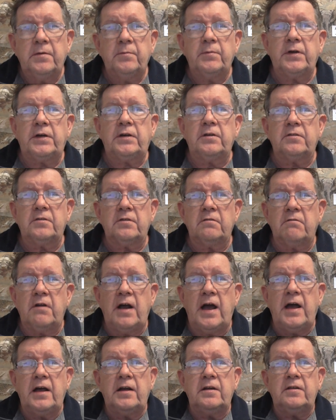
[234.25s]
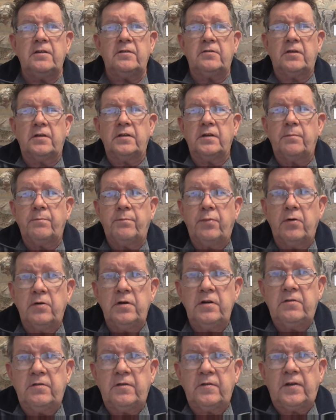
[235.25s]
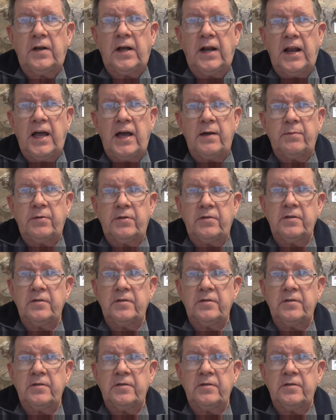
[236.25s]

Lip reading: Because the rand is on the point of collapse.